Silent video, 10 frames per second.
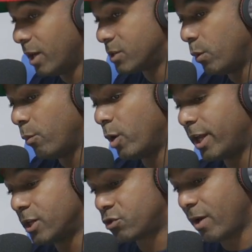but listen, we want to
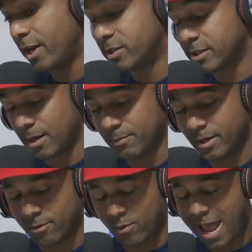get straight into something.
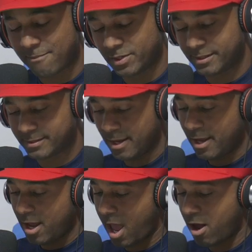Uh, what happened is,
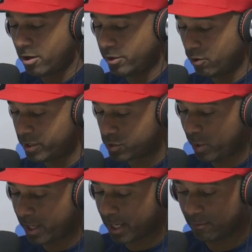uh, you know, this
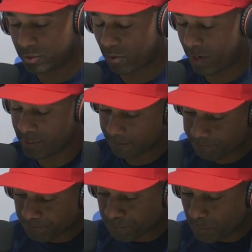weekend it was crazy.
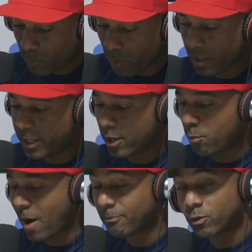Gil
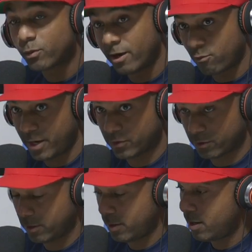popped a Red
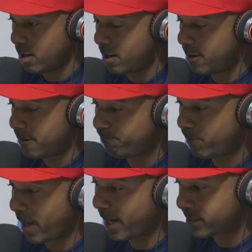Ranger. Uh,
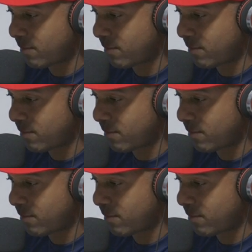I got